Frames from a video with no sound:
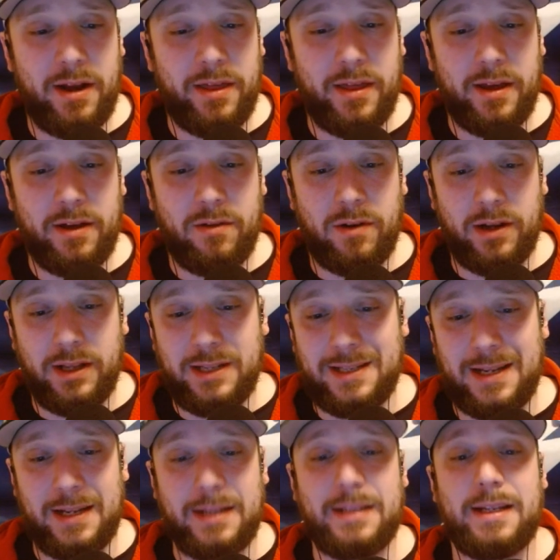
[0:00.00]
I think, or at least
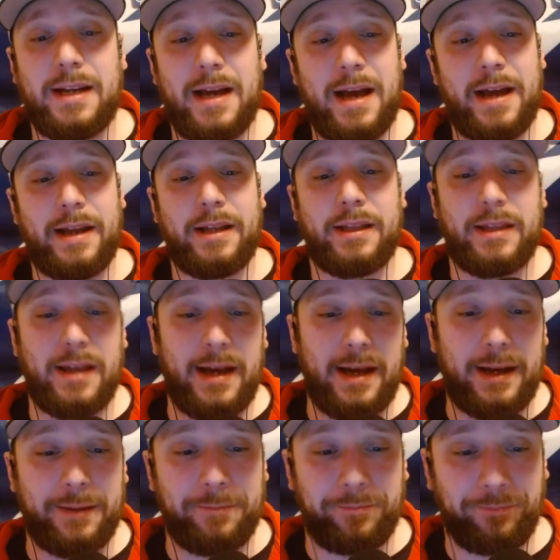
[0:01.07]
hinted at it,
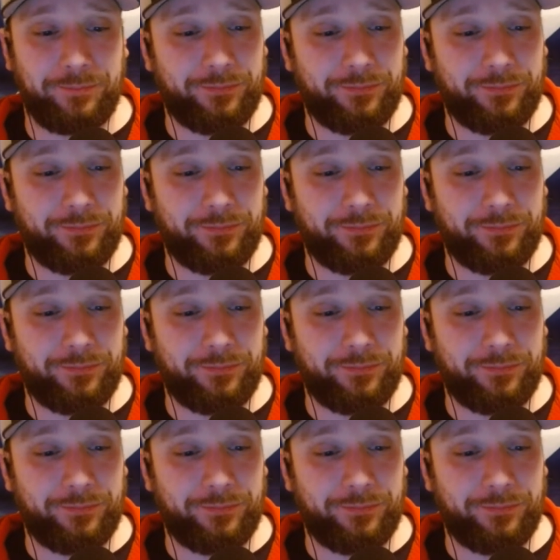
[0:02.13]
that